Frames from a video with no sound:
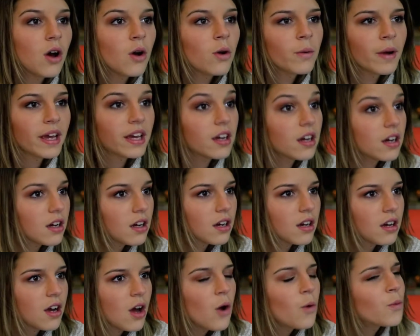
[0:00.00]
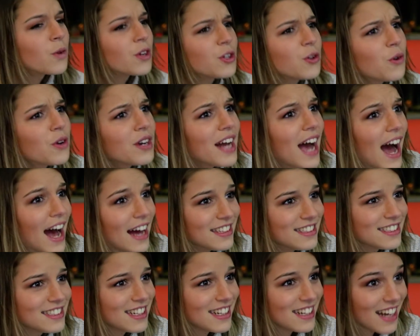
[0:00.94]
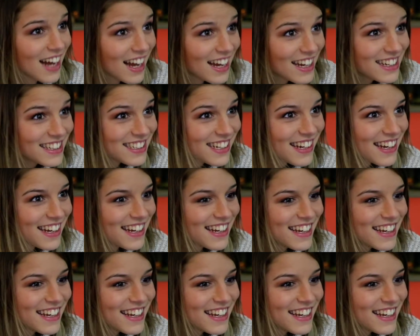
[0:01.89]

Wait, were you going to ask tonight?